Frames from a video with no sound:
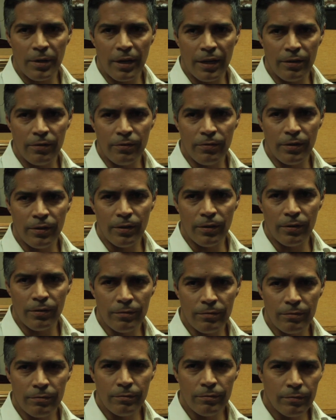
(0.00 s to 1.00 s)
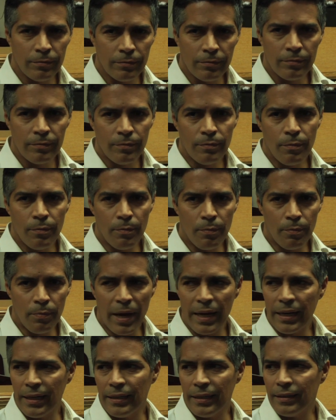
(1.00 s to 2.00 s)
kind of, you know,
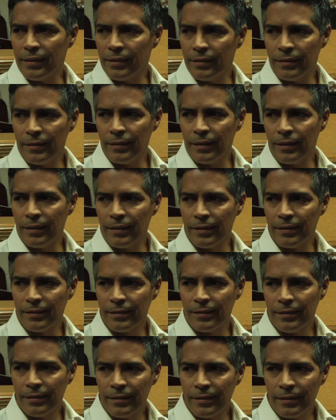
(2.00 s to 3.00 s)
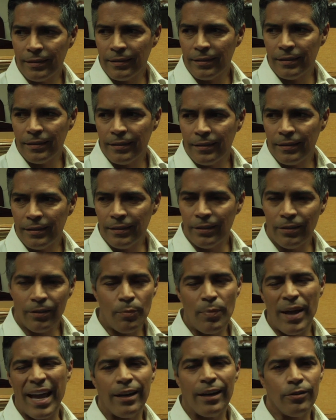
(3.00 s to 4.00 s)
biting and, you know,
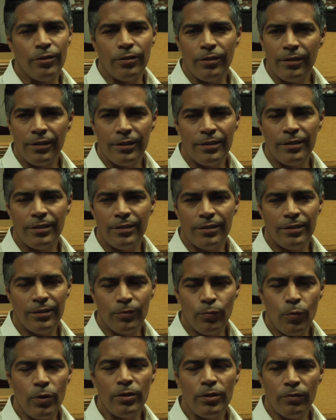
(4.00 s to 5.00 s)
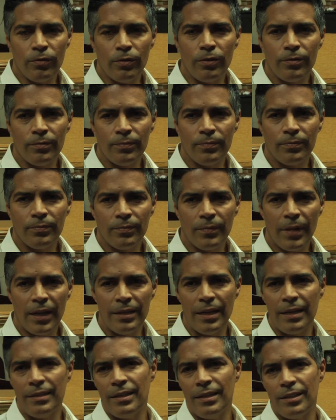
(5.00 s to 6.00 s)
the banter. It's just, it's wonderful.
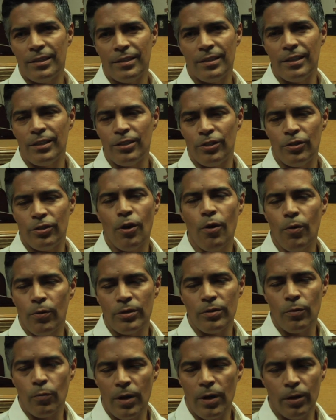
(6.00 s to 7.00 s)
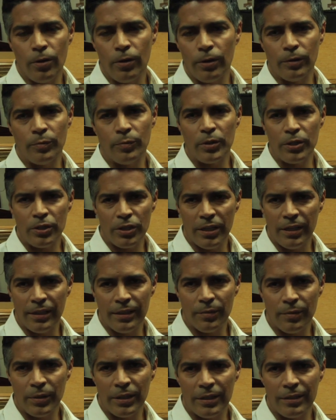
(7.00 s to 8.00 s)
And this show is a well-oiled
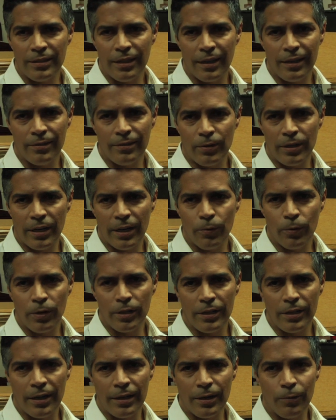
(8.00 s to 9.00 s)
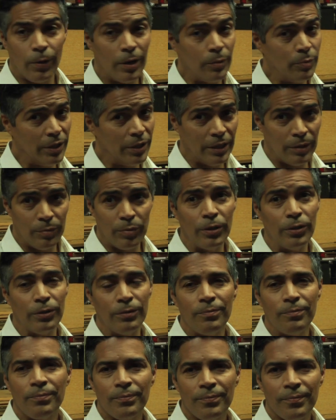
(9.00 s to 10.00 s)
machine. I mean, it's like when I worked on NYPD Blue,
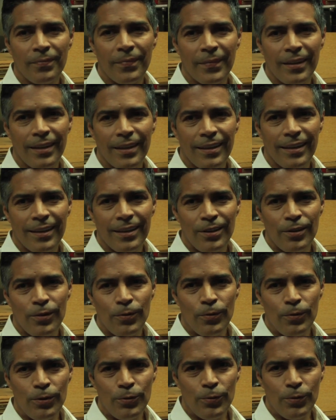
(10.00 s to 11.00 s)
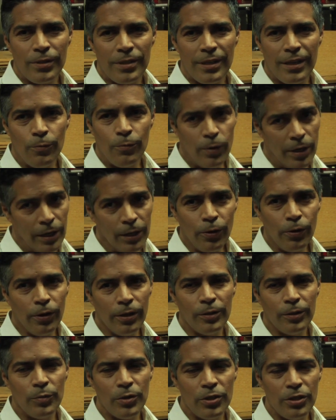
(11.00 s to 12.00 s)
which was a
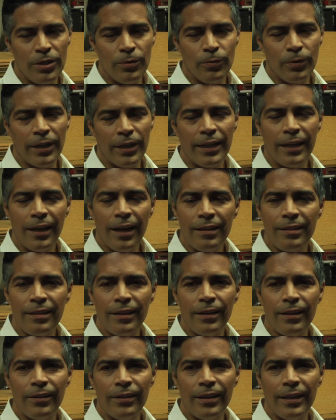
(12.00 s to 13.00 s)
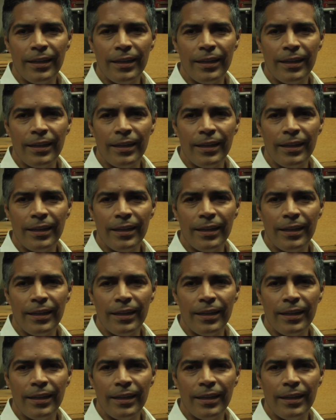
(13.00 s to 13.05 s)
well-oiled machine when I got there,